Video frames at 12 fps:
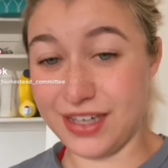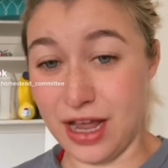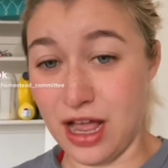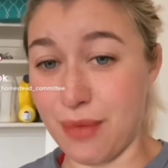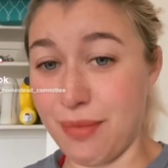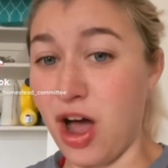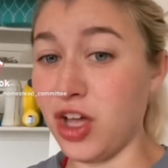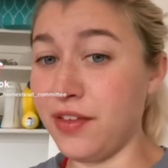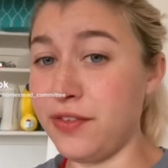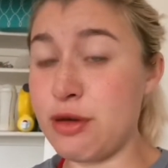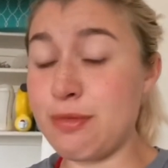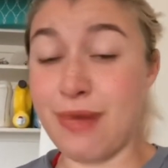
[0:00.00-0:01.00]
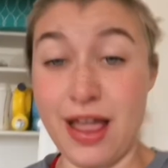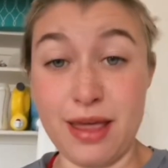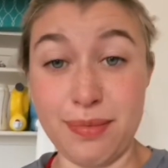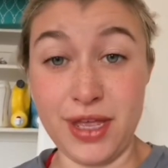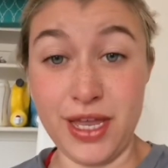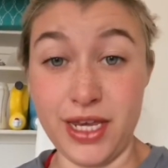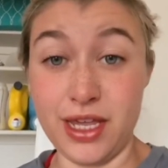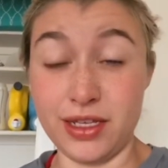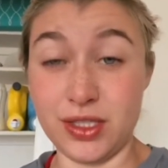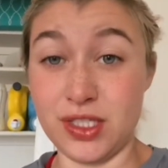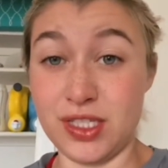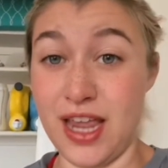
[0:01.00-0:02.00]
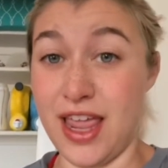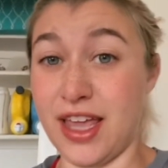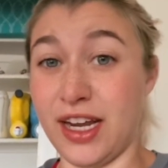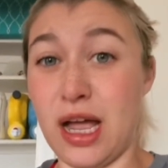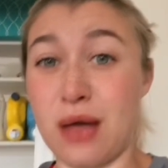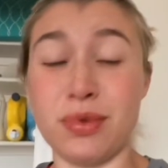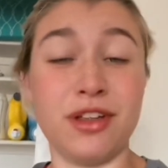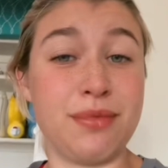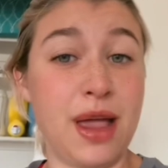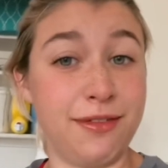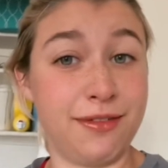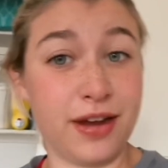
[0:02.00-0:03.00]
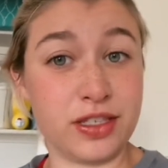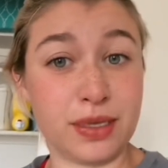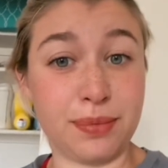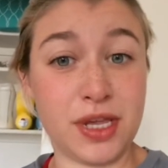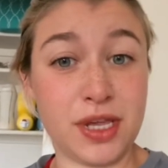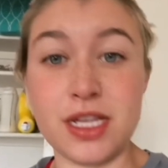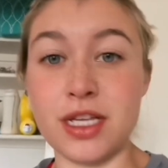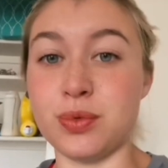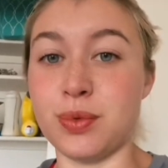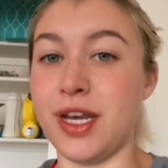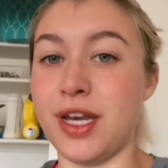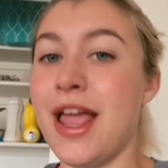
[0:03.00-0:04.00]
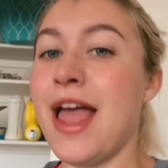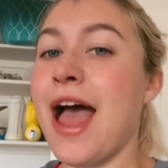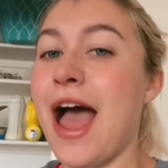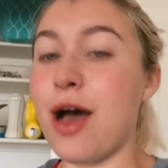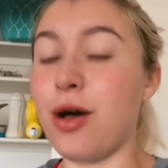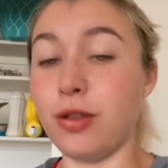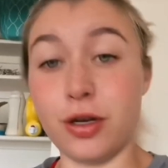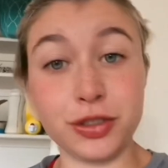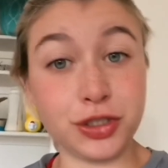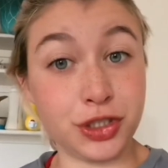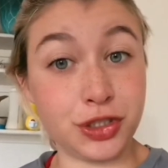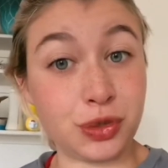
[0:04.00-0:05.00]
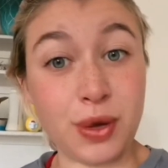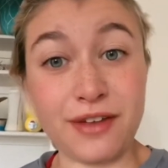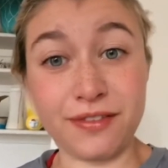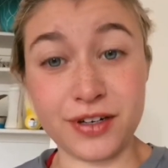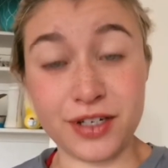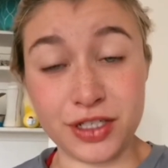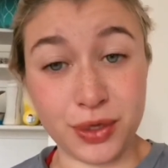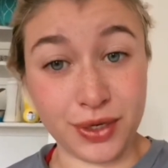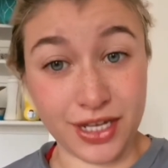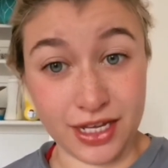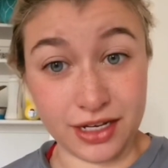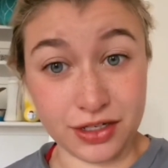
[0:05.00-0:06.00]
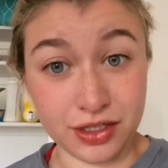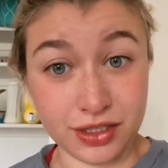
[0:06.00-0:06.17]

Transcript: I'll give you my opinions and a couple of my friends' opinions when how long should you wait for a doe to kindle.